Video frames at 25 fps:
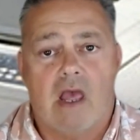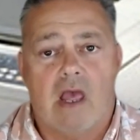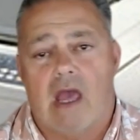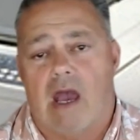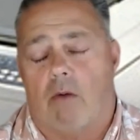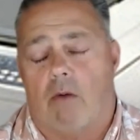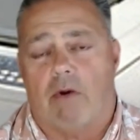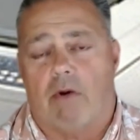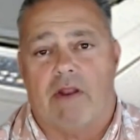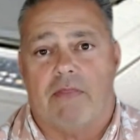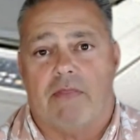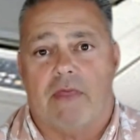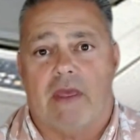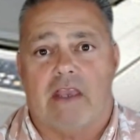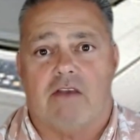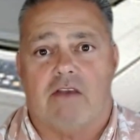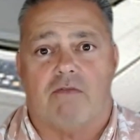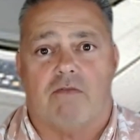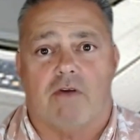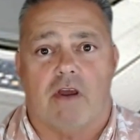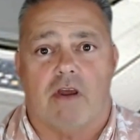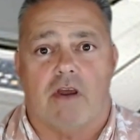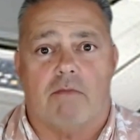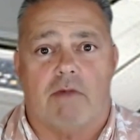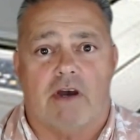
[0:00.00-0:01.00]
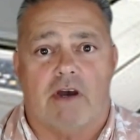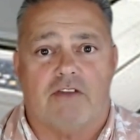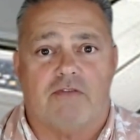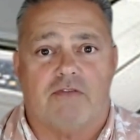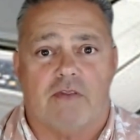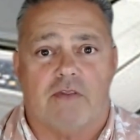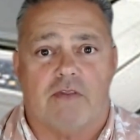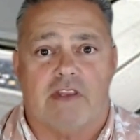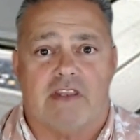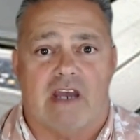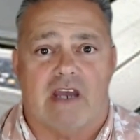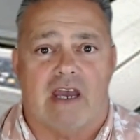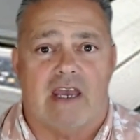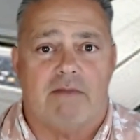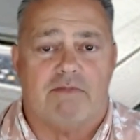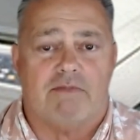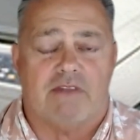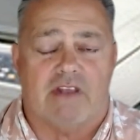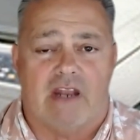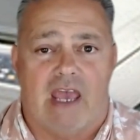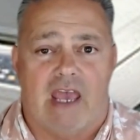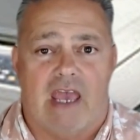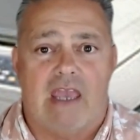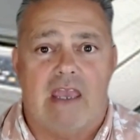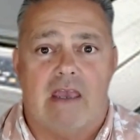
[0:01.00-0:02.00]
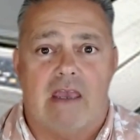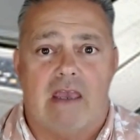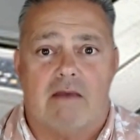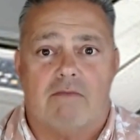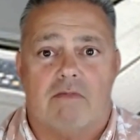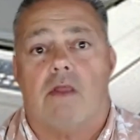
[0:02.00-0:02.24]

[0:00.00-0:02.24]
I want to thank you very much for the time today.